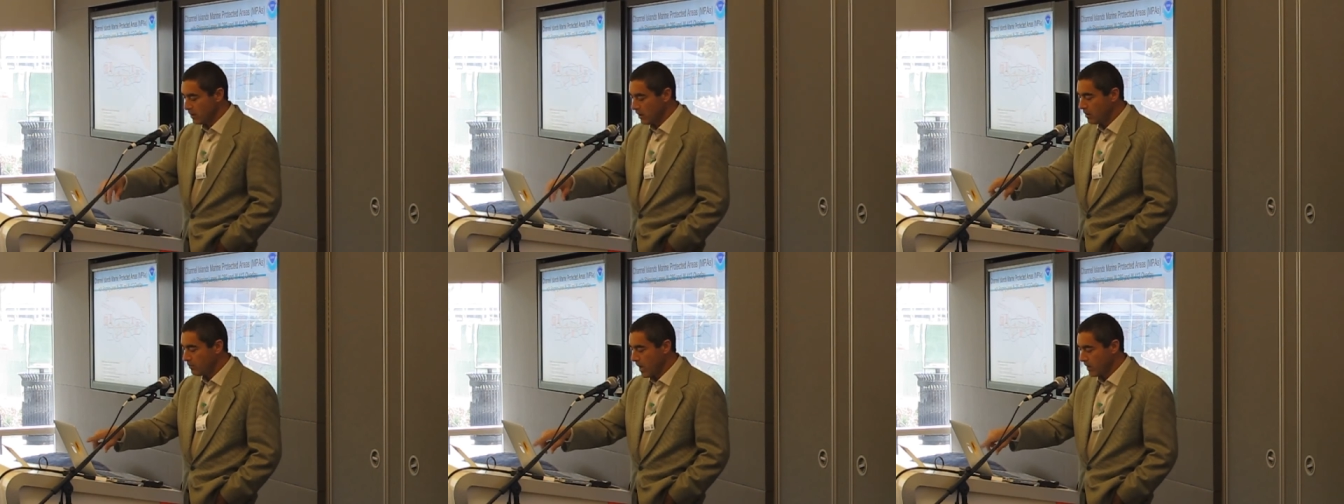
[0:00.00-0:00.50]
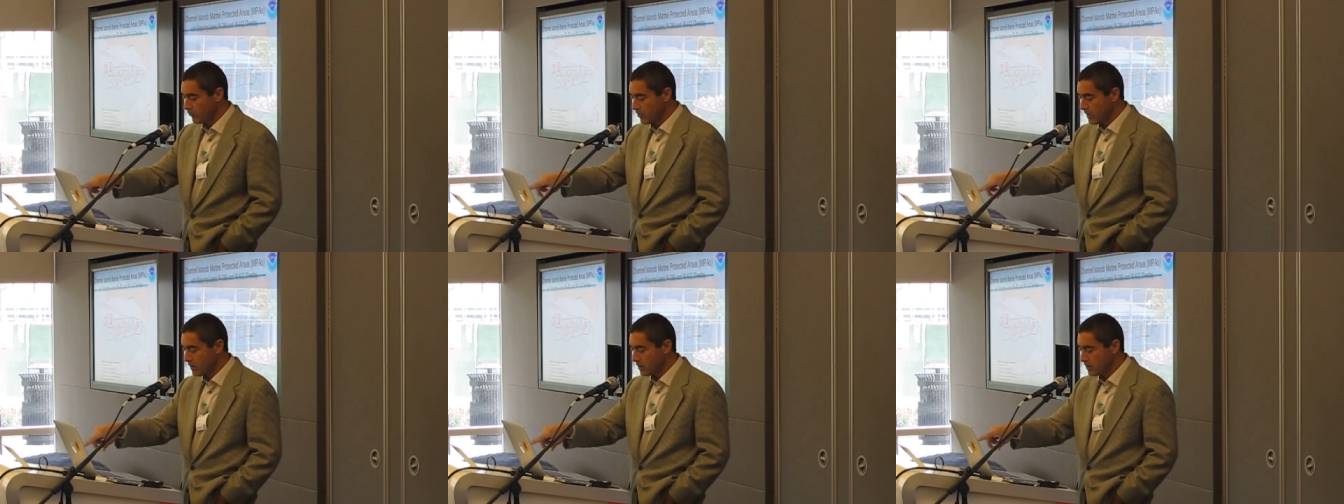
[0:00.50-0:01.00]

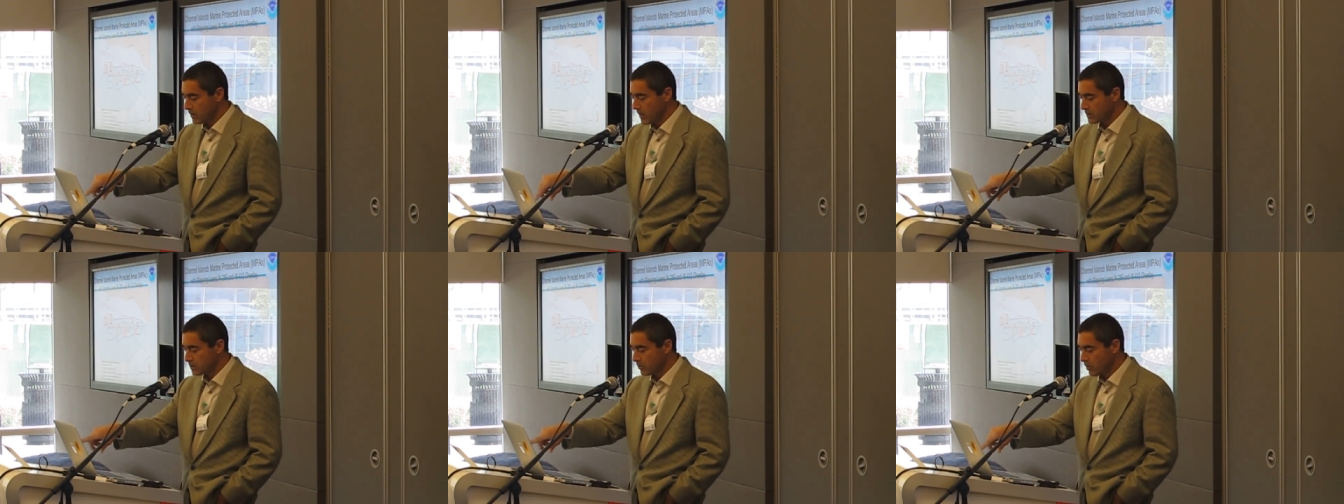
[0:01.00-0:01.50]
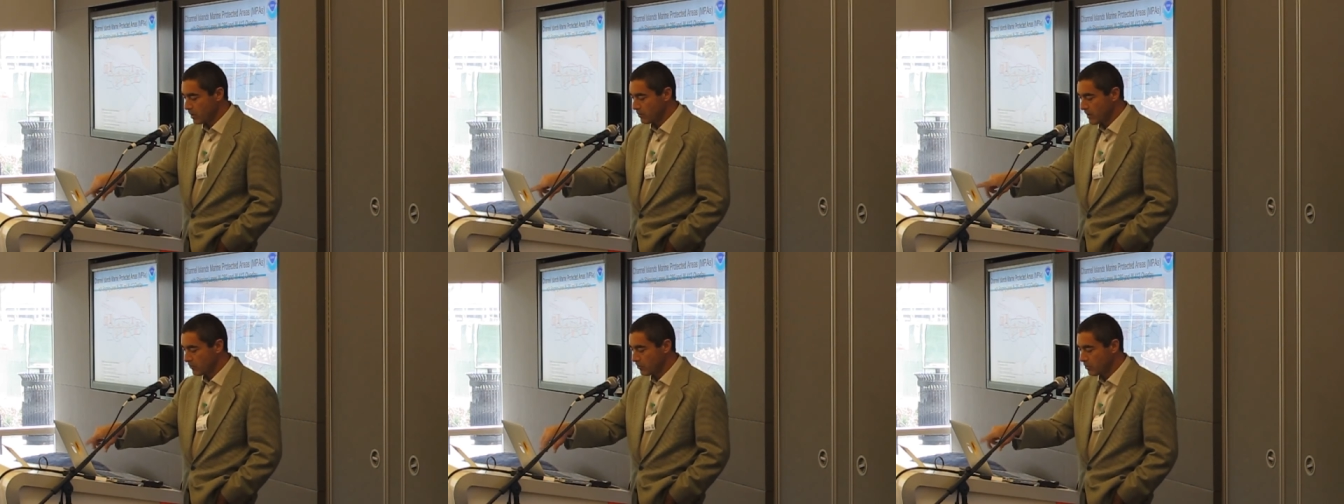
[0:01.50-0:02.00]
boundary, and the national
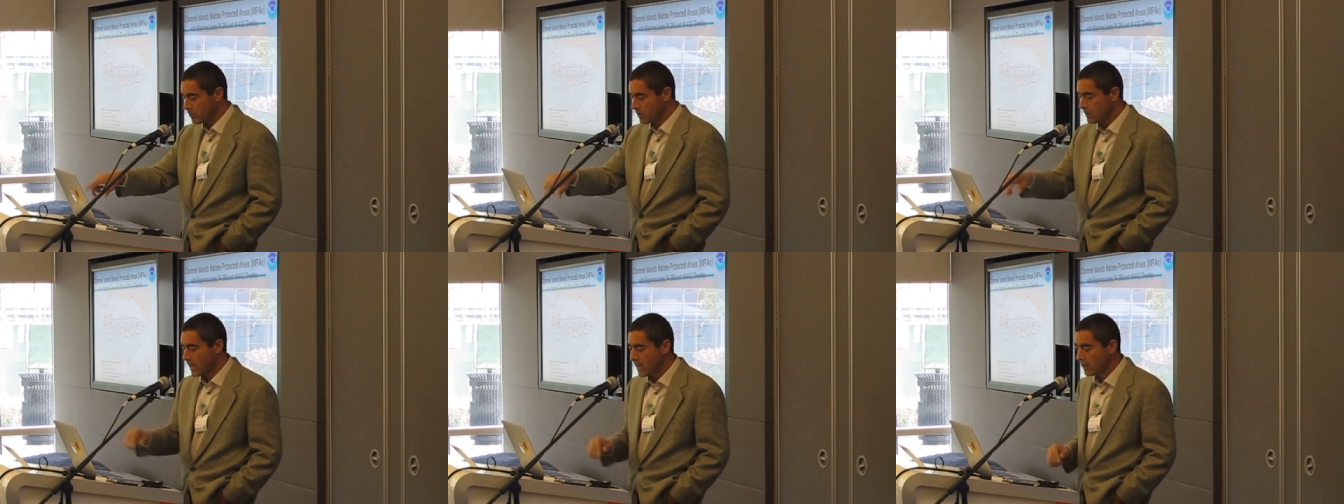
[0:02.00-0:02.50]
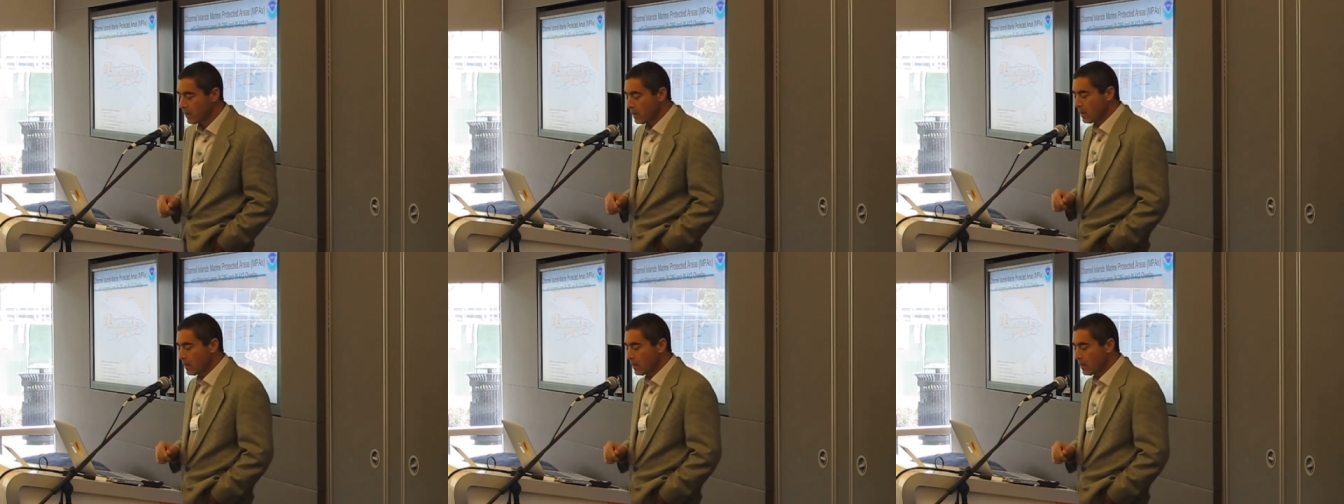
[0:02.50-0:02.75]
park boundary within that.